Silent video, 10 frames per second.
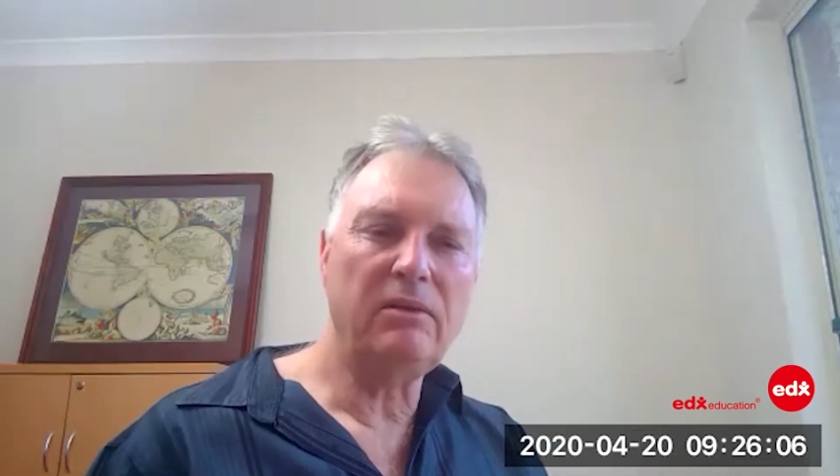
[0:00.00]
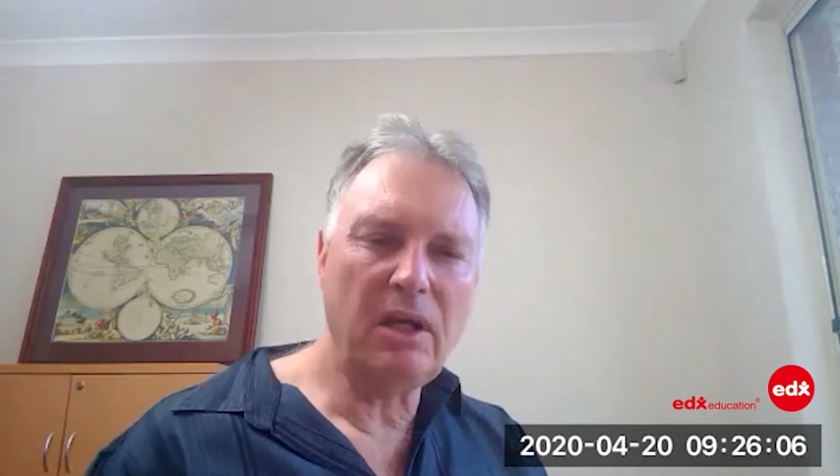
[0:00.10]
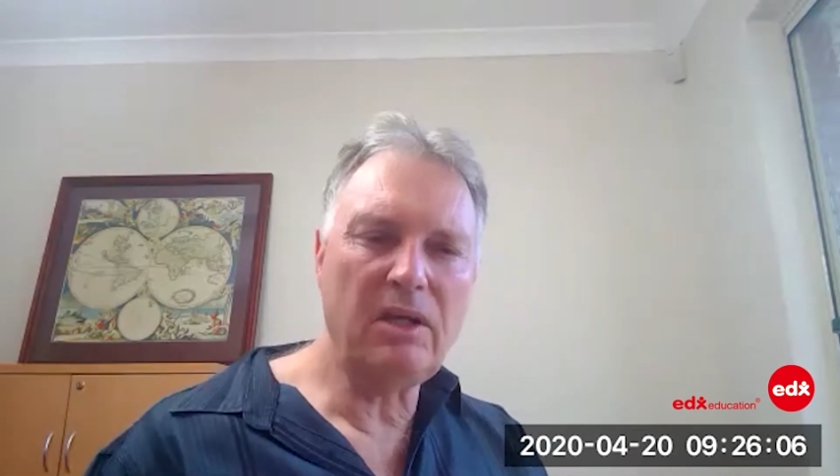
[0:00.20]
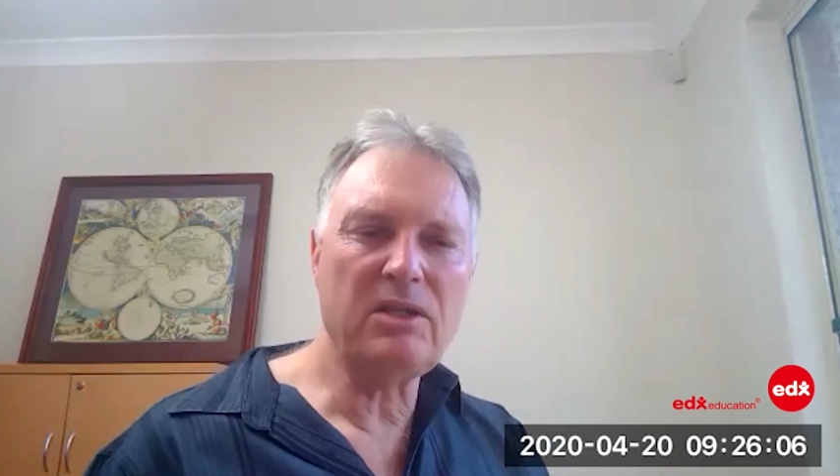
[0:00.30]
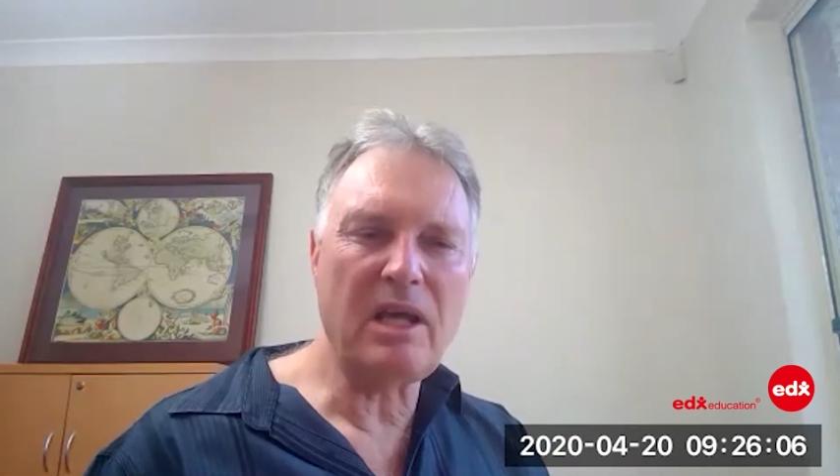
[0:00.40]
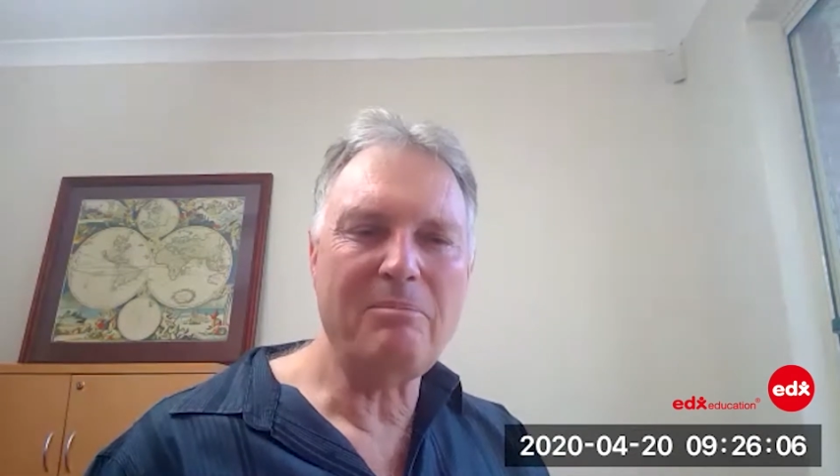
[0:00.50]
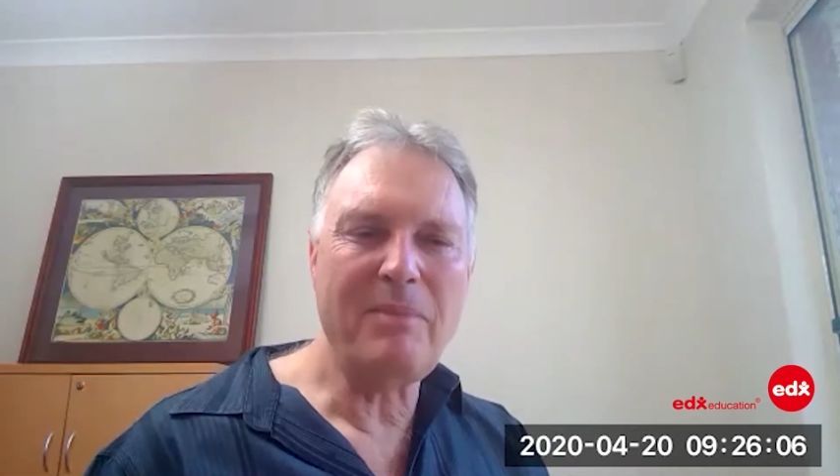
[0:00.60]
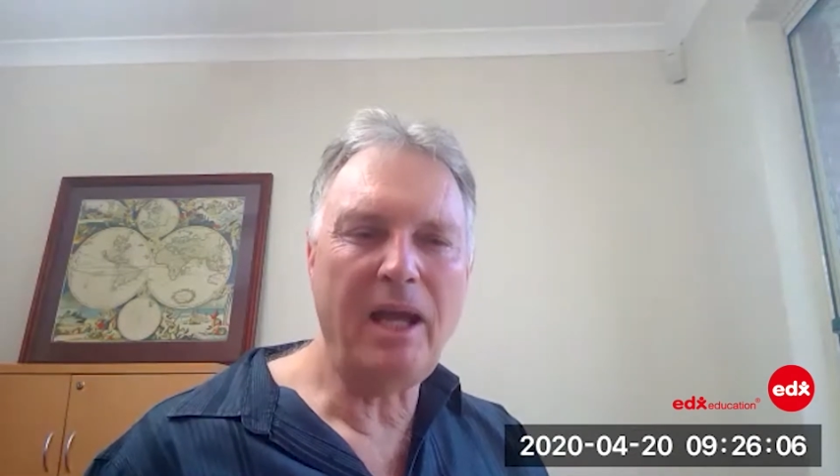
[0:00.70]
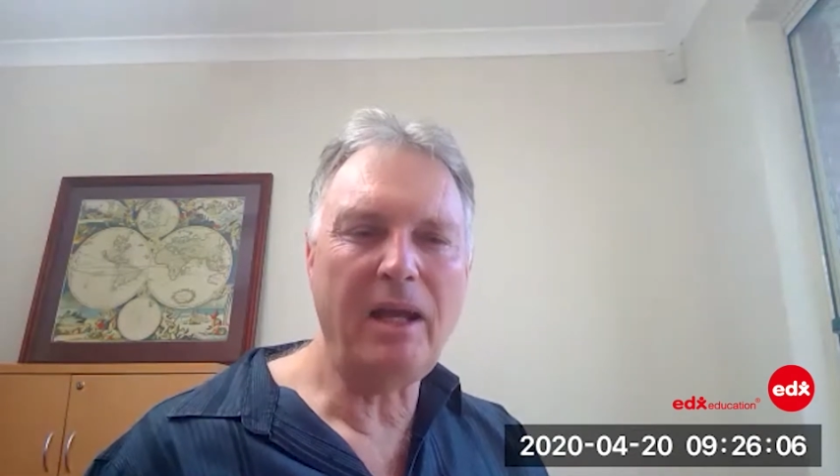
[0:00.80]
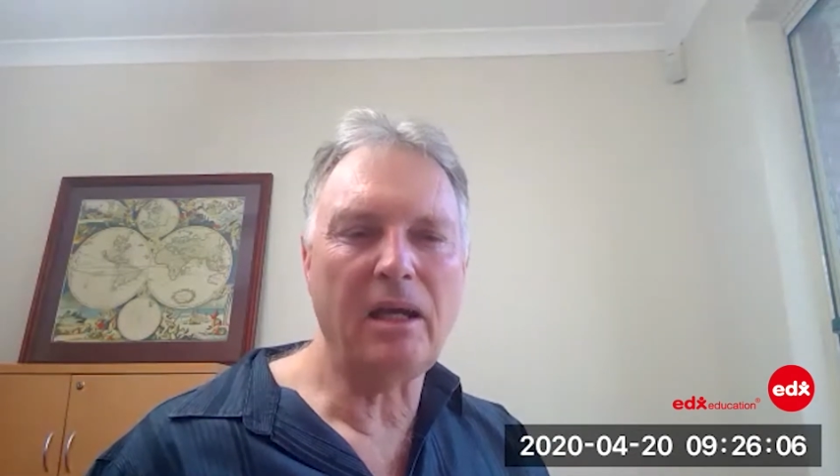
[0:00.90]
things that
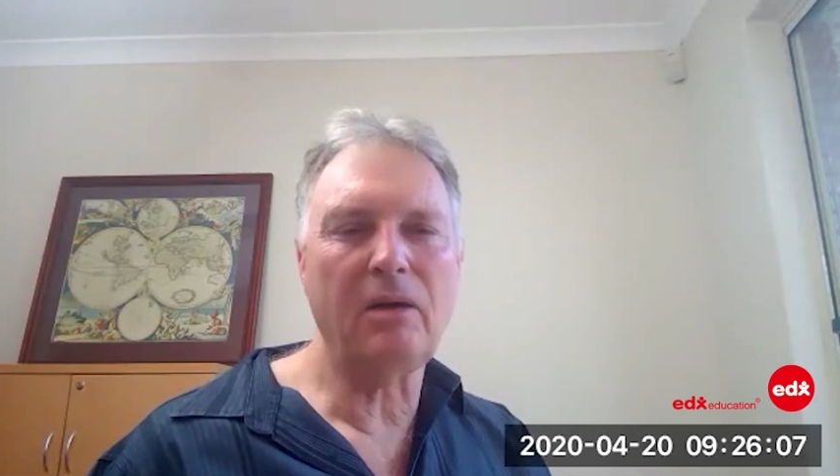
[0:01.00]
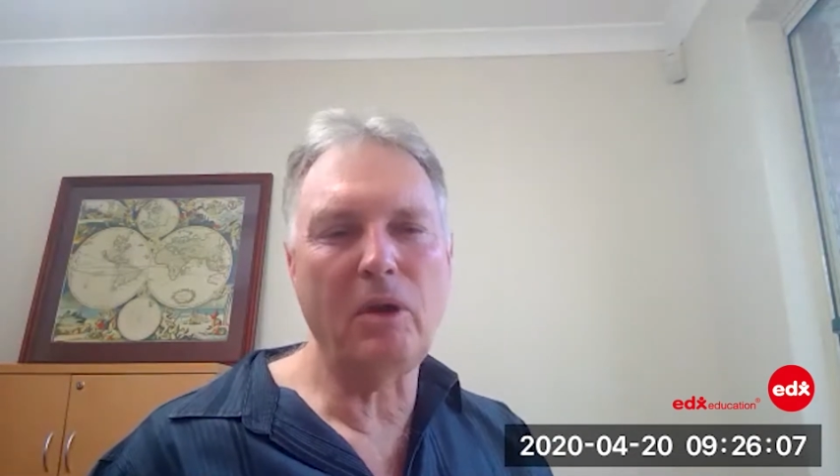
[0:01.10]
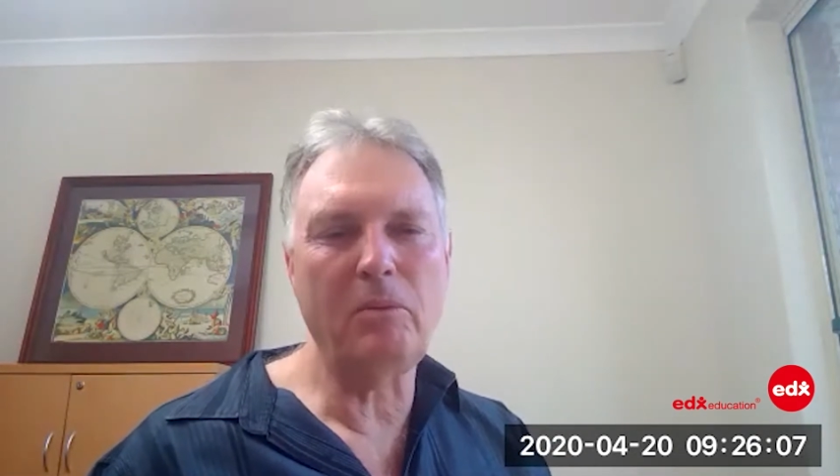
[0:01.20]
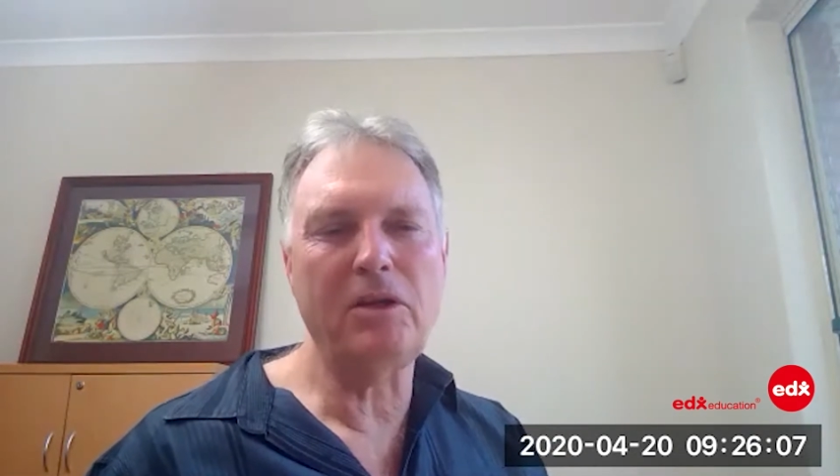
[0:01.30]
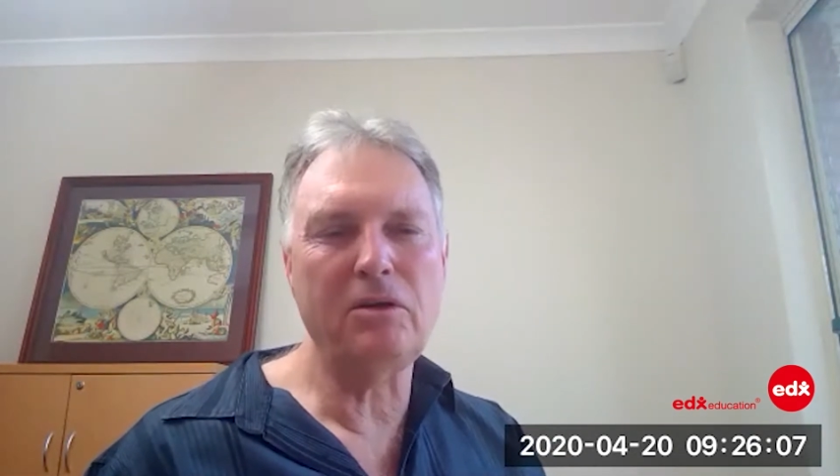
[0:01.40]
matter when we're